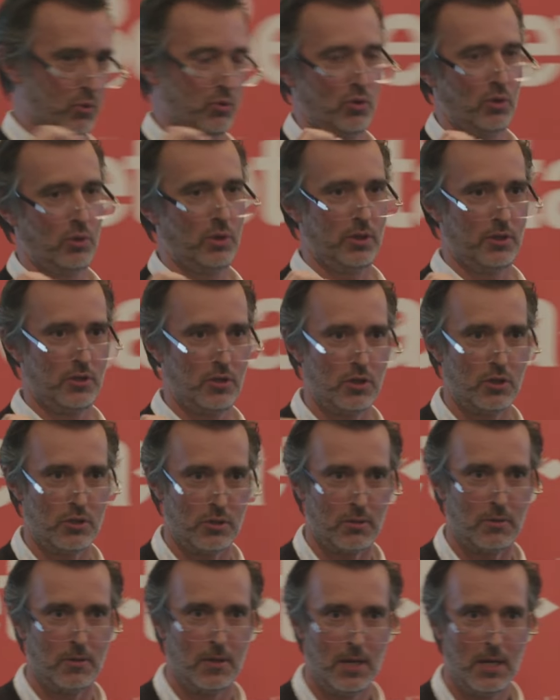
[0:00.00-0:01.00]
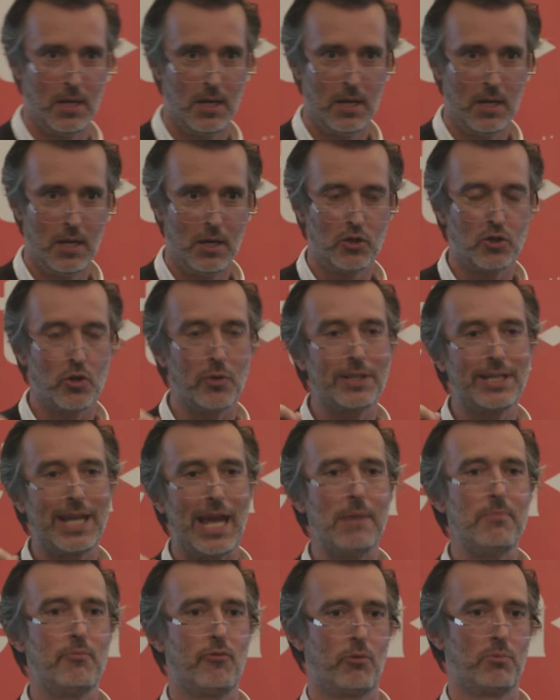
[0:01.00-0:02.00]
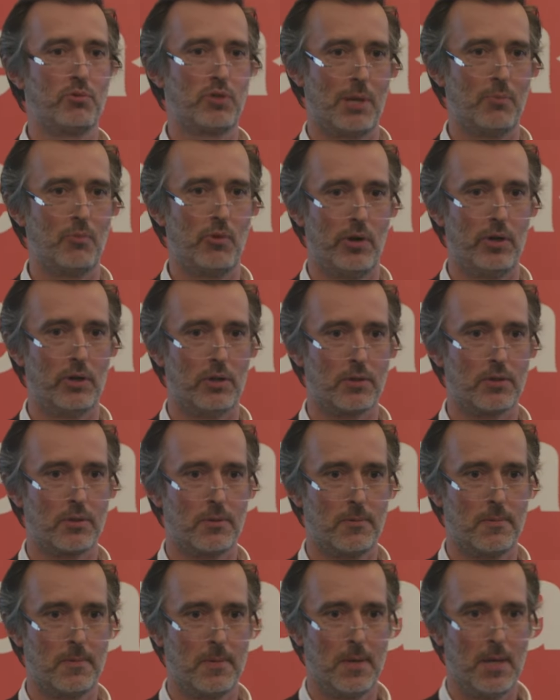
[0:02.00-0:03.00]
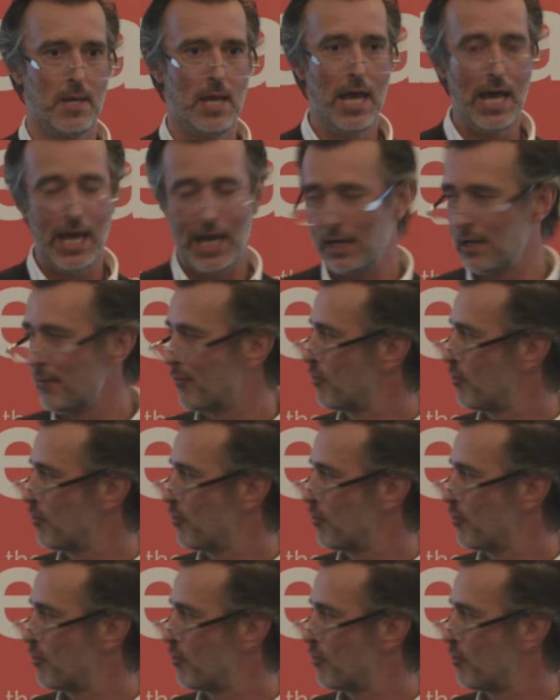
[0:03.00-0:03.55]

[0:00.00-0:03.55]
you took a decision. So it came from somewhere else. And